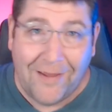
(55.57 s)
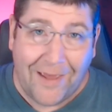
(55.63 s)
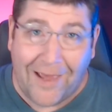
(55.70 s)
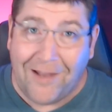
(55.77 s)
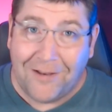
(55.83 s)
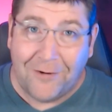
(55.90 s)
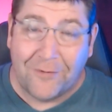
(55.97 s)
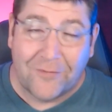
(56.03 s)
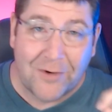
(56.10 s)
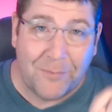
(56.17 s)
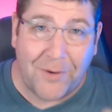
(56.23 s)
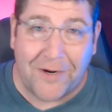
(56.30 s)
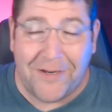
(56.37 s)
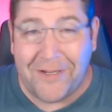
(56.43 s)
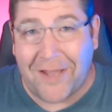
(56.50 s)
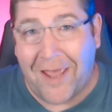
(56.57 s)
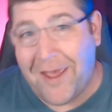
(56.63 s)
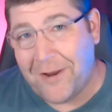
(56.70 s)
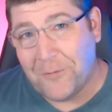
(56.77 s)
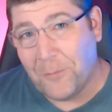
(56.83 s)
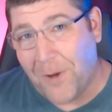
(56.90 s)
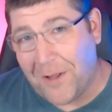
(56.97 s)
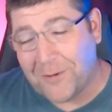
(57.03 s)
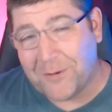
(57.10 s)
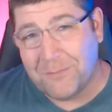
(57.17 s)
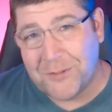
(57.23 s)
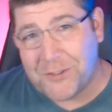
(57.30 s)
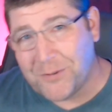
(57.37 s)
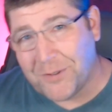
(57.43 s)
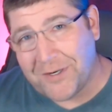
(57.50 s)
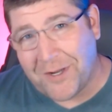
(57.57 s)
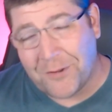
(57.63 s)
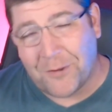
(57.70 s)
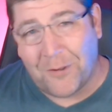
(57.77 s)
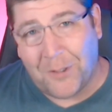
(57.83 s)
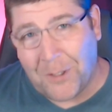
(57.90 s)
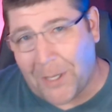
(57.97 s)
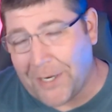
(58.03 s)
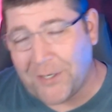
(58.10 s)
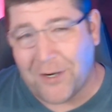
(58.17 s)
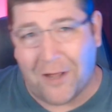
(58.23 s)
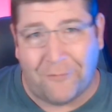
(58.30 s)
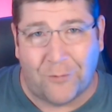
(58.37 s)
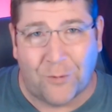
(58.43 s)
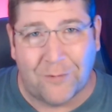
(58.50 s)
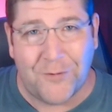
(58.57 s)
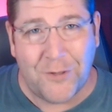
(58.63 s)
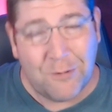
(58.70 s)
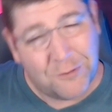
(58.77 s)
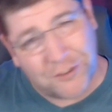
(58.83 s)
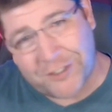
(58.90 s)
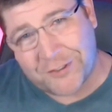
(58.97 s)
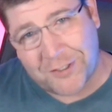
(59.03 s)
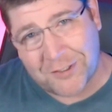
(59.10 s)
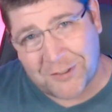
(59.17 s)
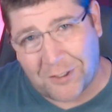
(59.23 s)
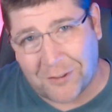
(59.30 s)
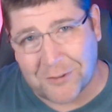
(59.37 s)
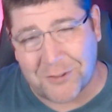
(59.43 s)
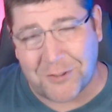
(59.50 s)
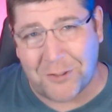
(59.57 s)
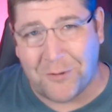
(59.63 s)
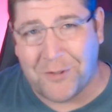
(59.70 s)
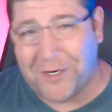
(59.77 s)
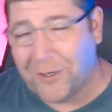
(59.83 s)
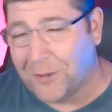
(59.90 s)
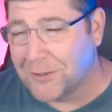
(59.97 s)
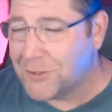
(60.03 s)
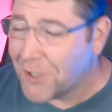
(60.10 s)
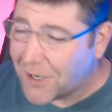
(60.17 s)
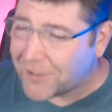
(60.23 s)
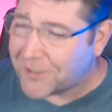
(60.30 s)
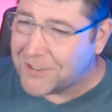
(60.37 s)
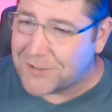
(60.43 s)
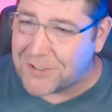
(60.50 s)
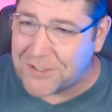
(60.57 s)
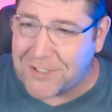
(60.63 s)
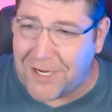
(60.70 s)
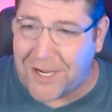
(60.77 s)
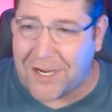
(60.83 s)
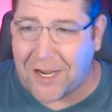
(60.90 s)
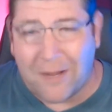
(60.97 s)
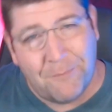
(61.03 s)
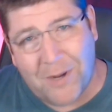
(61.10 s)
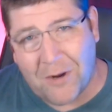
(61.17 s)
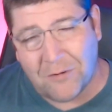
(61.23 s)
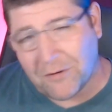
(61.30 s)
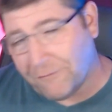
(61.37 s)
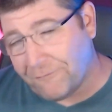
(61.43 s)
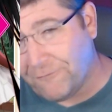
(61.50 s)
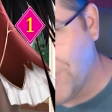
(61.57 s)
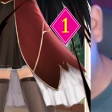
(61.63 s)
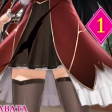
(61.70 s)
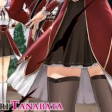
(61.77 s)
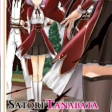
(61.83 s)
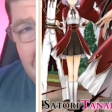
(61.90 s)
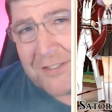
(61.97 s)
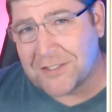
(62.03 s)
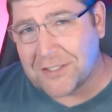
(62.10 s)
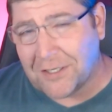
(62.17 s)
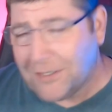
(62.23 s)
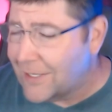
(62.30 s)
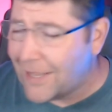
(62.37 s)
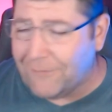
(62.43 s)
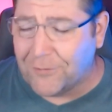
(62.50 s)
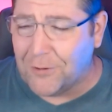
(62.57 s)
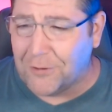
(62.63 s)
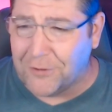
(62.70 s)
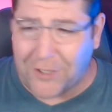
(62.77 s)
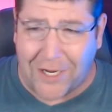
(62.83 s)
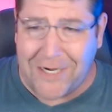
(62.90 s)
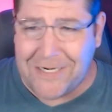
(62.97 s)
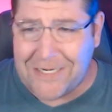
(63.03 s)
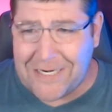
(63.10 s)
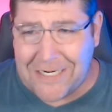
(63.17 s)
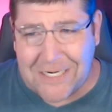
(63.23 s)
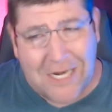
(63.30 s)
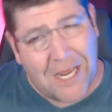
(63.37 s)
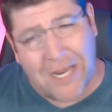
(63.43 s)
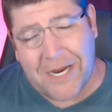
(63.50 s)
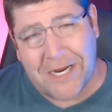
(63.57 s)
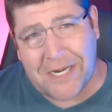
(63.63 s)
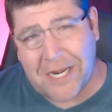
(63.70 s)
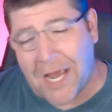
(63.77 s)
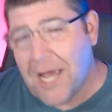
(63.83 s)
Hello everybody and welcome to another light novel review. Justus R. Stone here, talking today about Villainess Level 99.